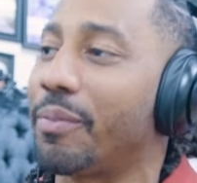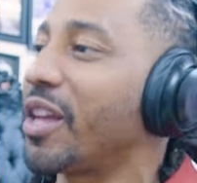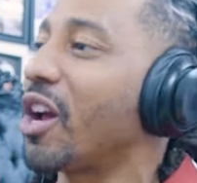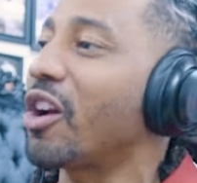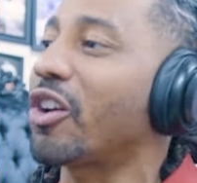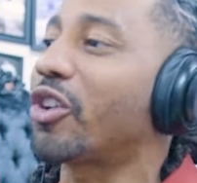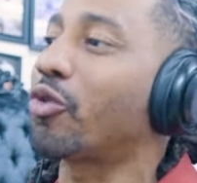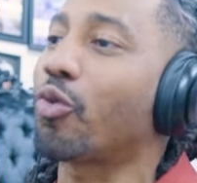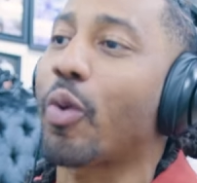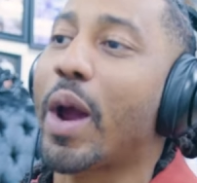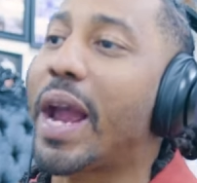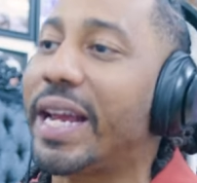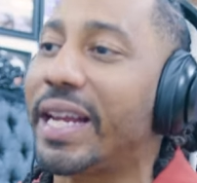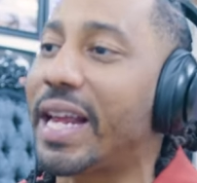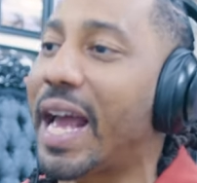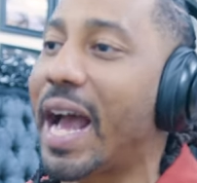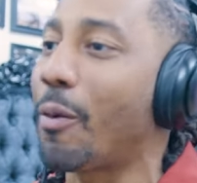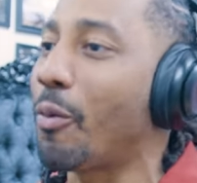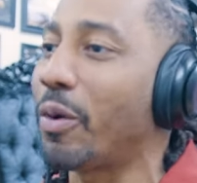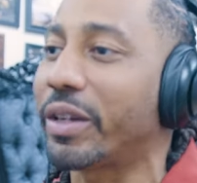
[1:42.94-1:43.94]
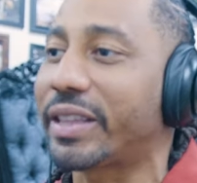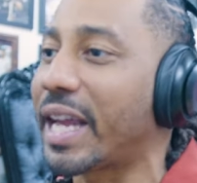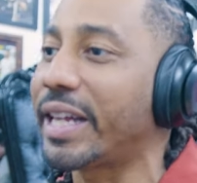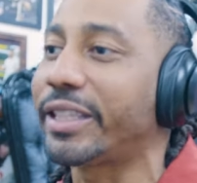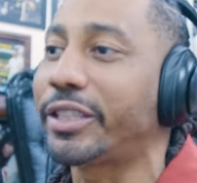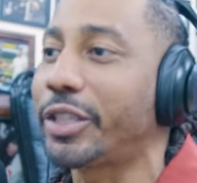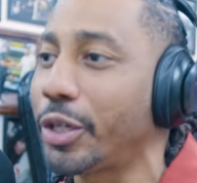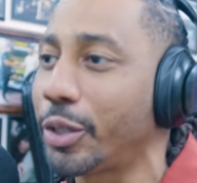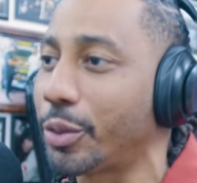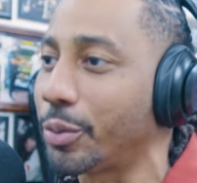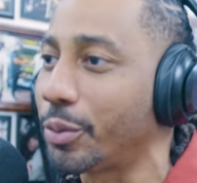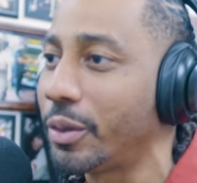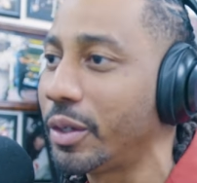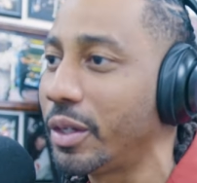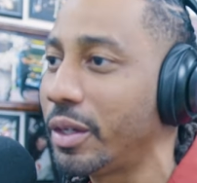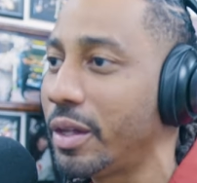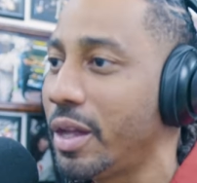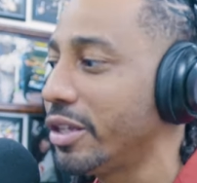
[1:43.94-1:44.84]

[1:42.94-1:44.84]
them. They're great at what they do.